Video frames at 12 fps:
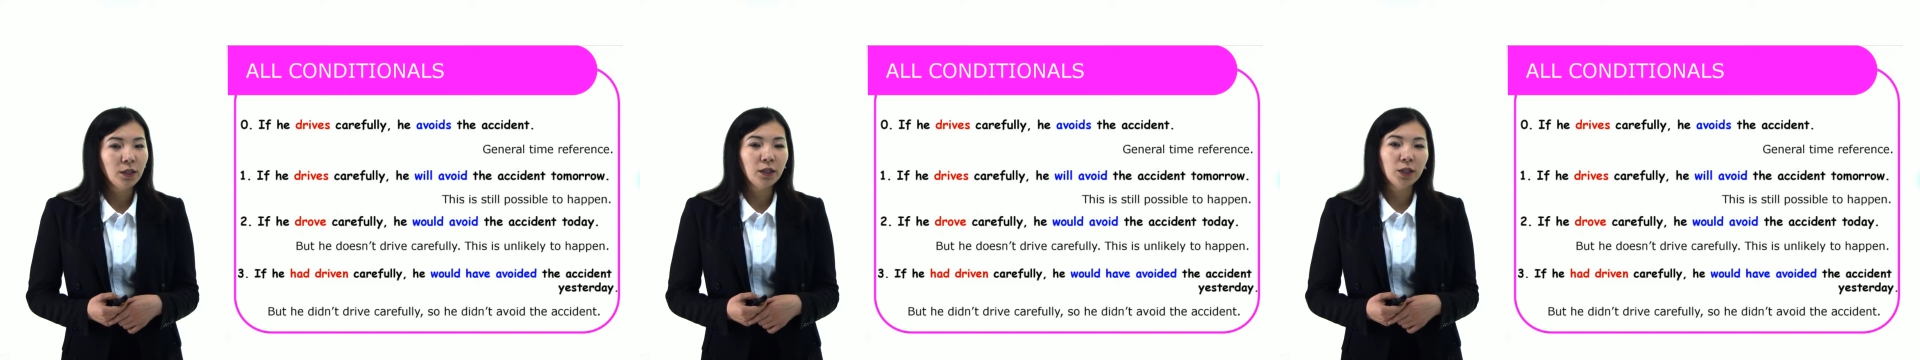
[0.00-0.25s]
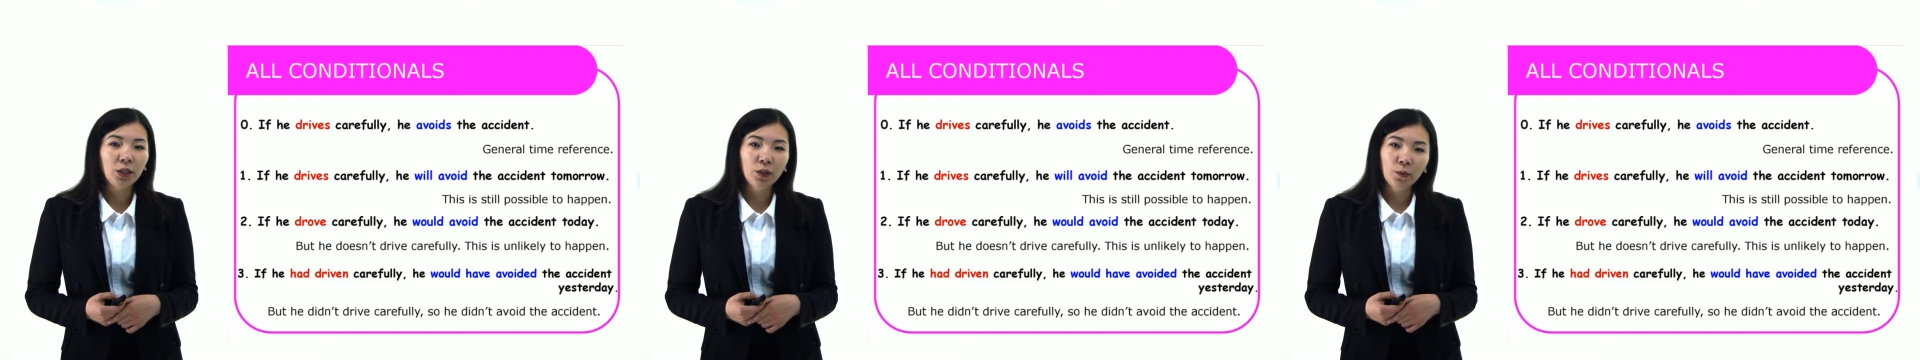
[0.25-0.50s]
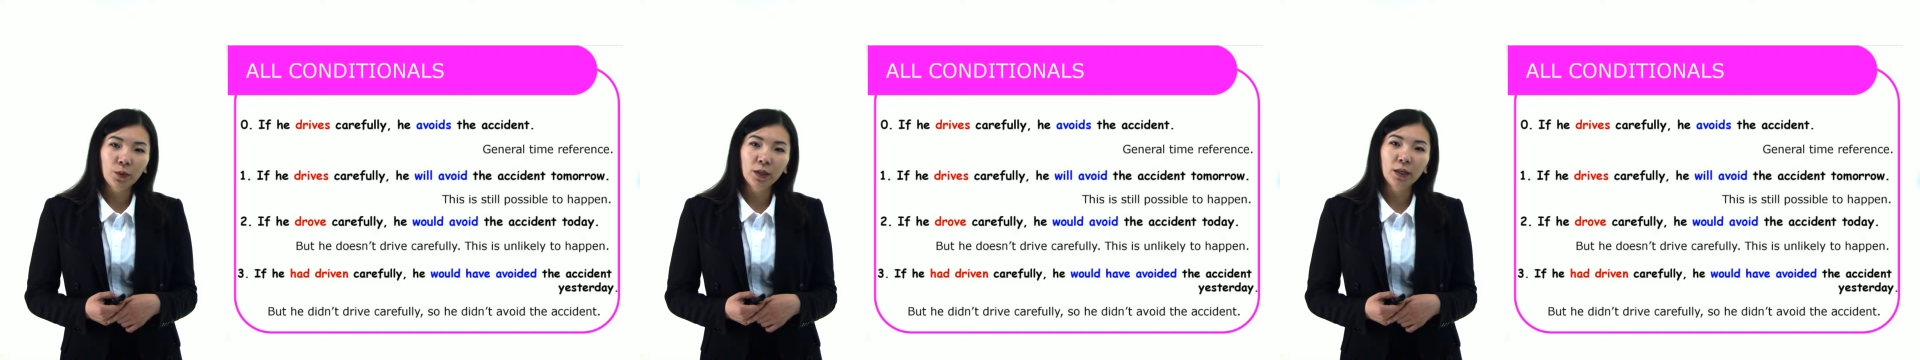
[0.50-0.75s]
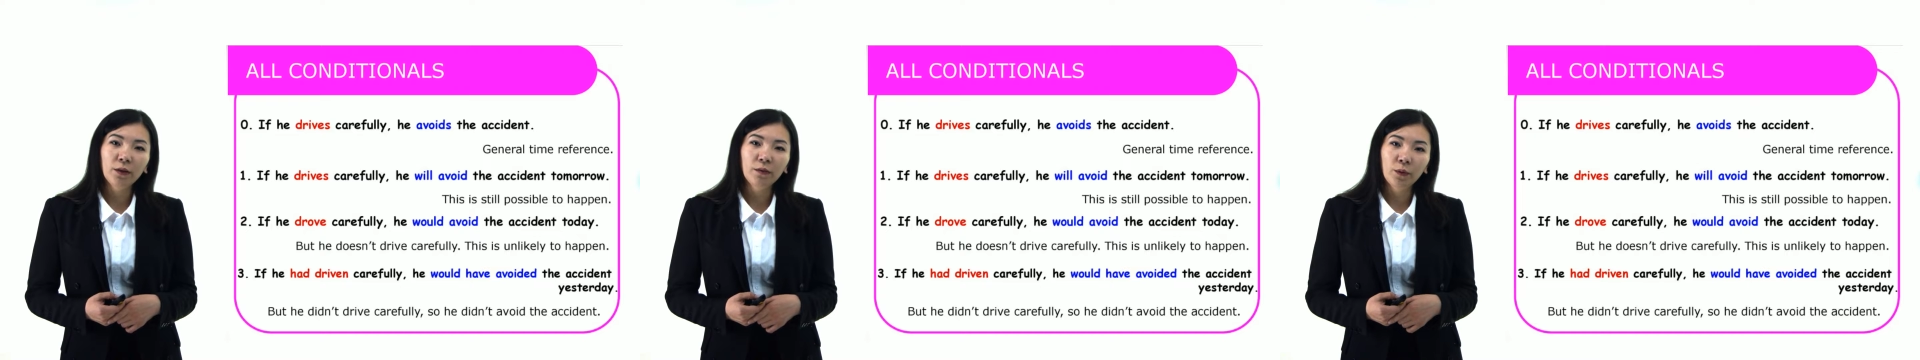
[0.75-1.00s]
he will
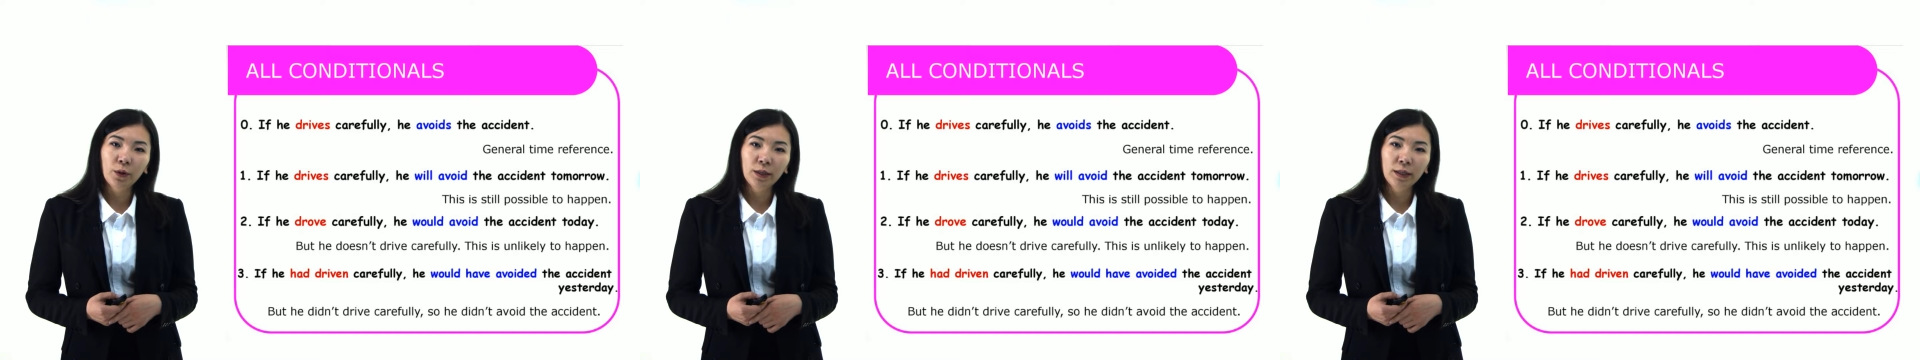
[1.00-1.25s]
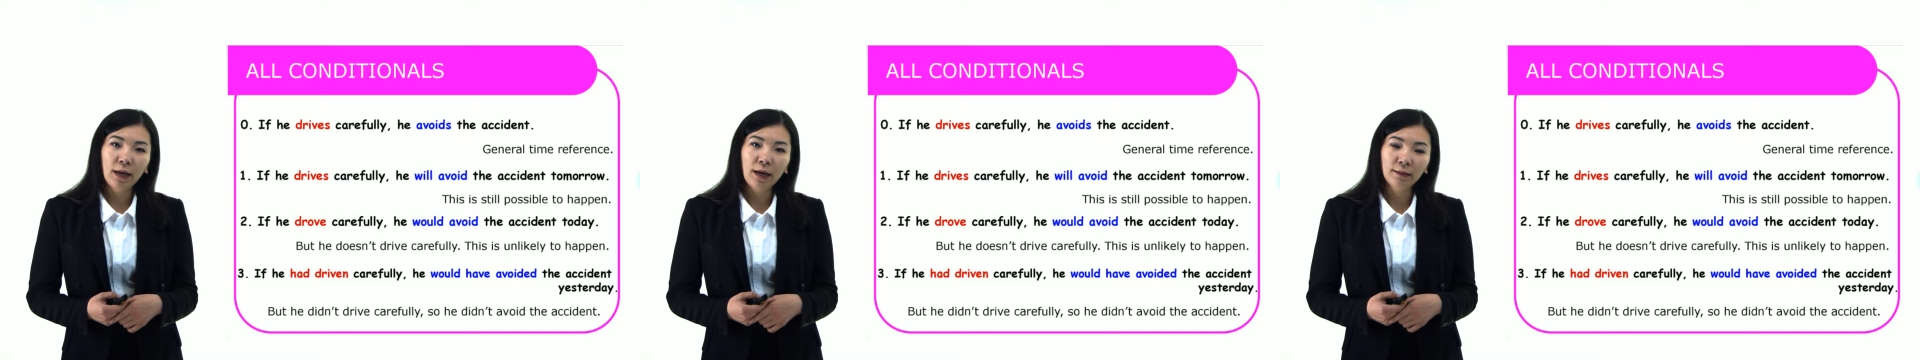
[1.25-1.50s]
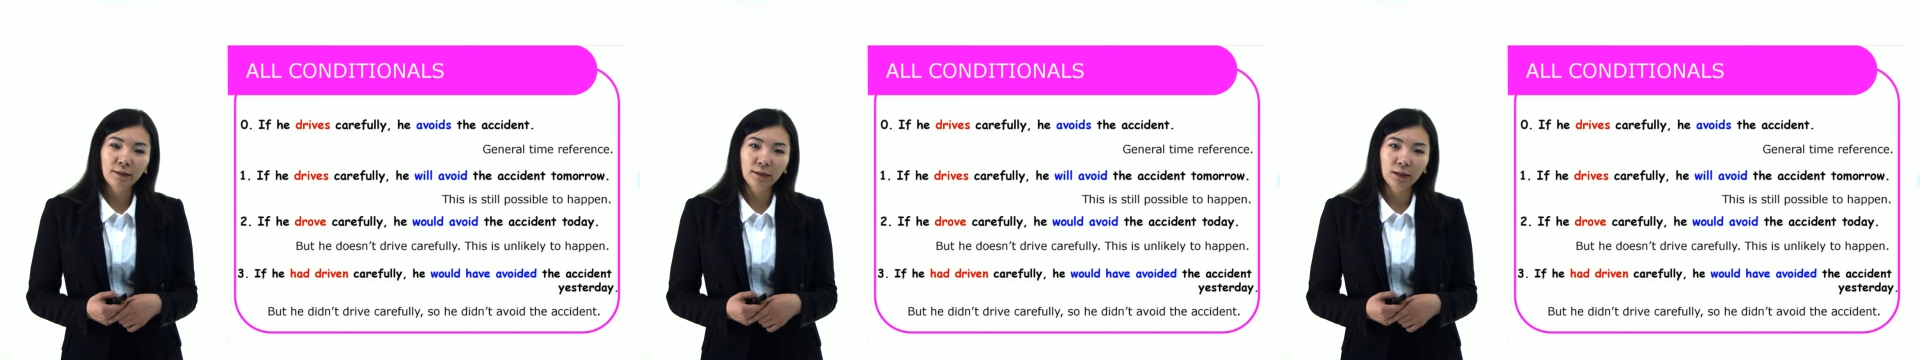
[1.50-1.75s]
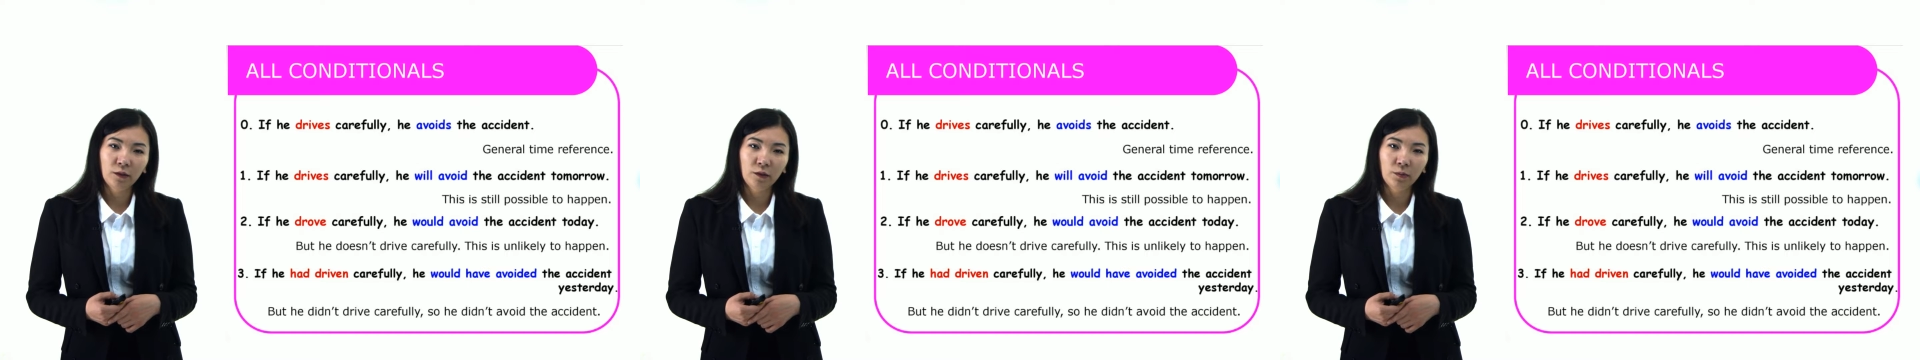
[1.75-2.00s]
avoid the
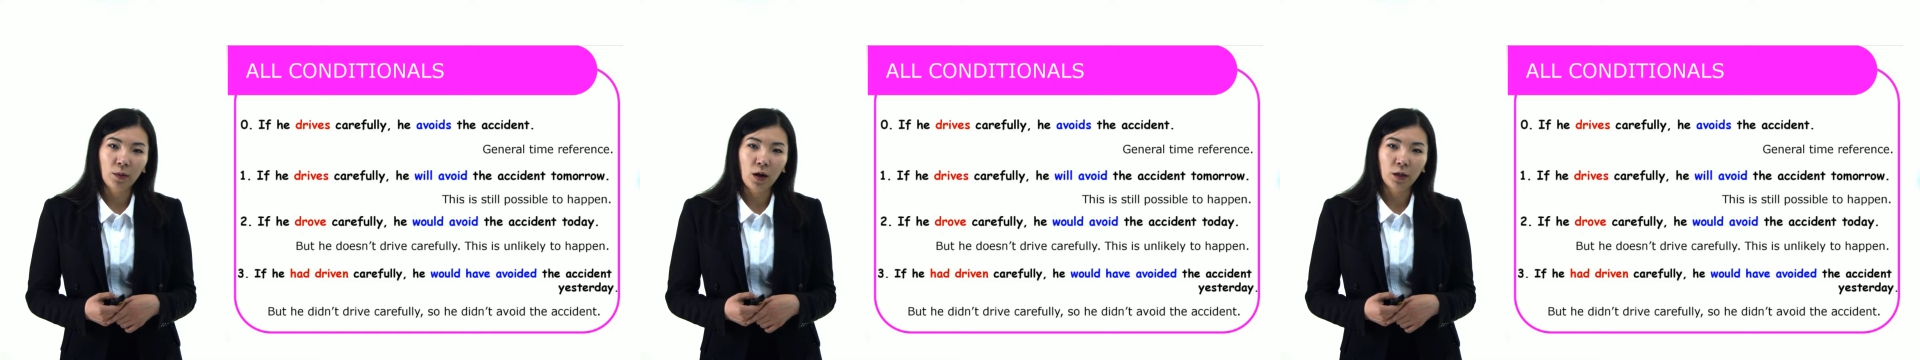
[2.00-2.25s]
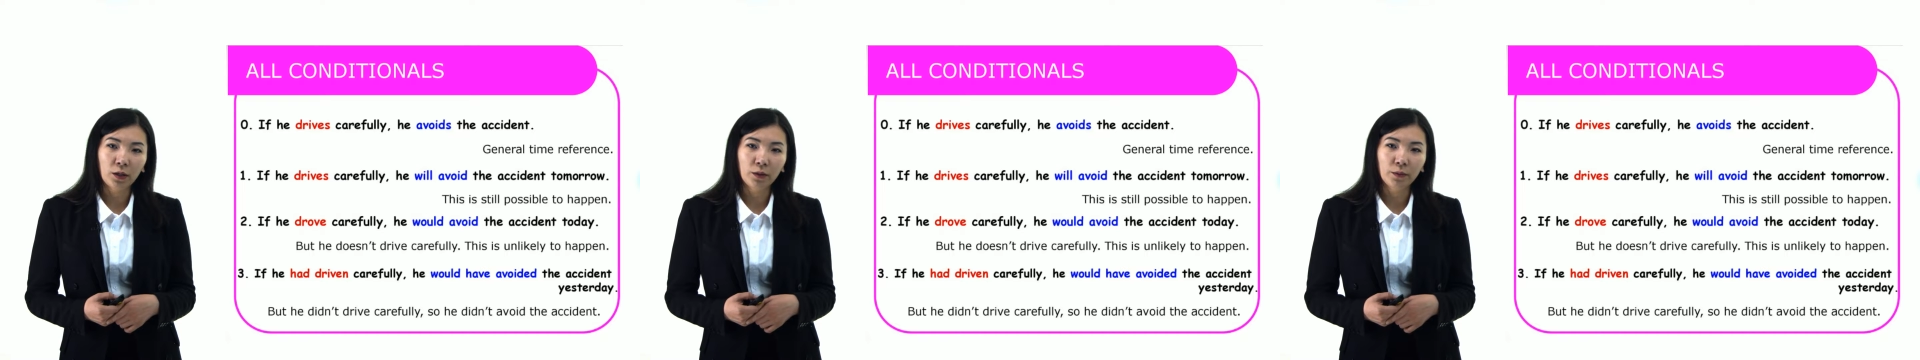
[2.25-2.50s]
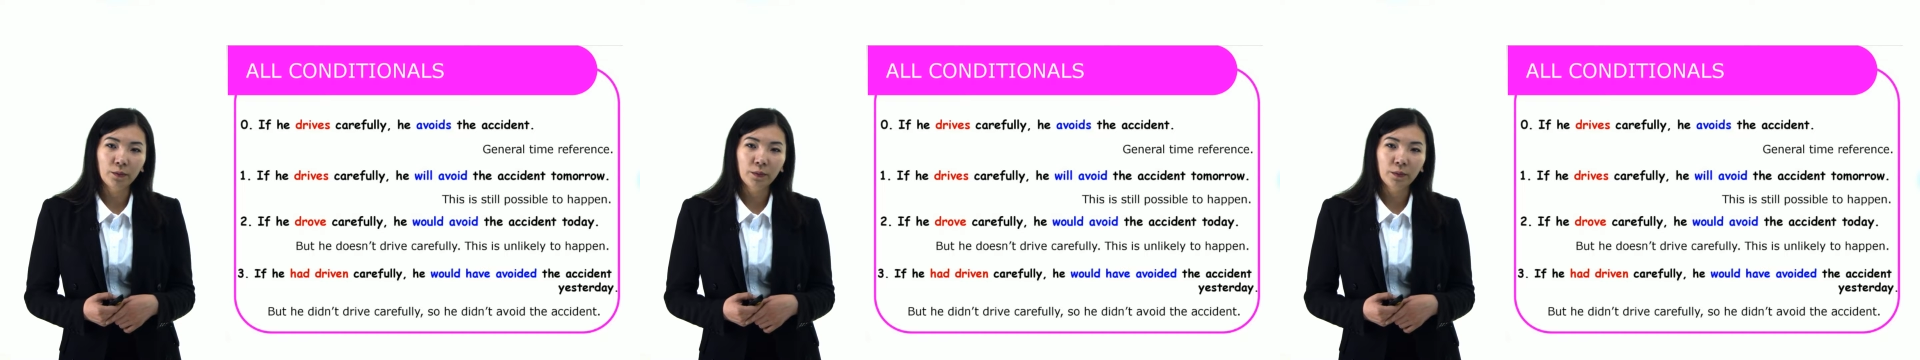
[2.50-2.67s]
accident tomorrow.